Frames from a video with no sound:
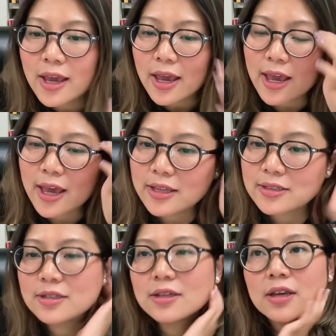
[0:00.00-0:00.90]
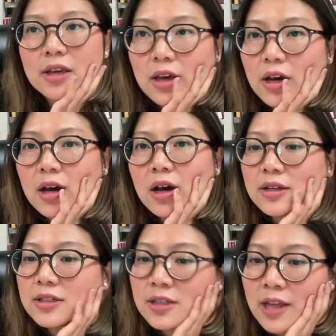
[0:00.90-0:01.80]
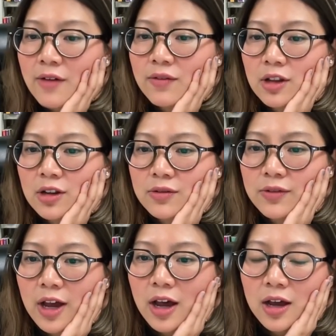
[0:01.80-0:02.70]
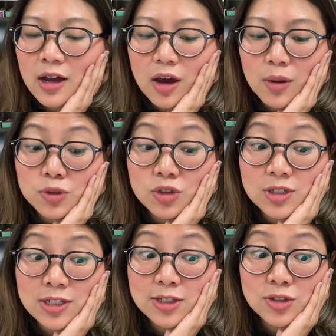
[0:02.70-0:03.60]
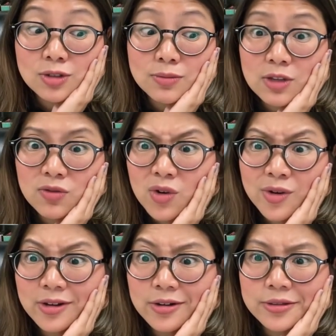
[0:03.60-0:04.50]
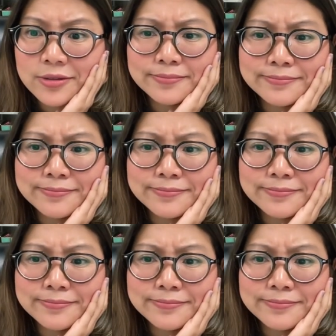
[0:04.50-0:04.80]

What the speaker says: And I didn't have a lot of opportunities to meet foreigners.